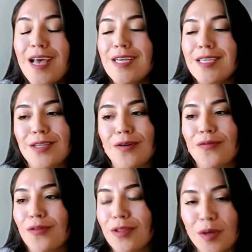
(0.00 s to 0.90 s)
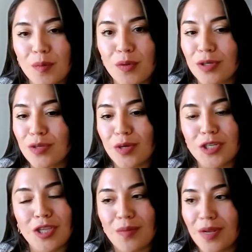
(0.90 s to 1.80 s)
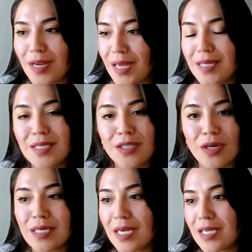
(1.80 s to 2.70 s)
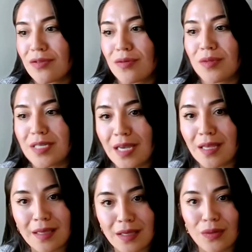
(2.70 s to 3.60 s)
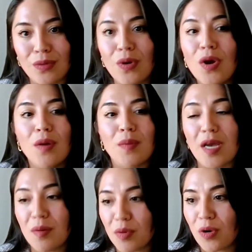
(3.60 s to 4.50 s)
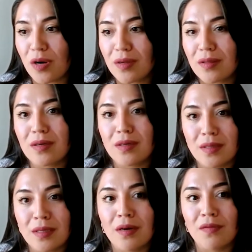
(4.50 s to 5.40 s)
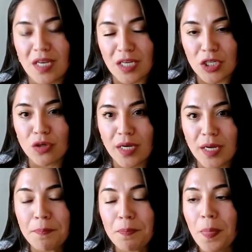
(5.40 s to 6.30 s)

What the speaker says: So for the employer's wage statement, again, it's 30 days from the date that you become aware that of the injury.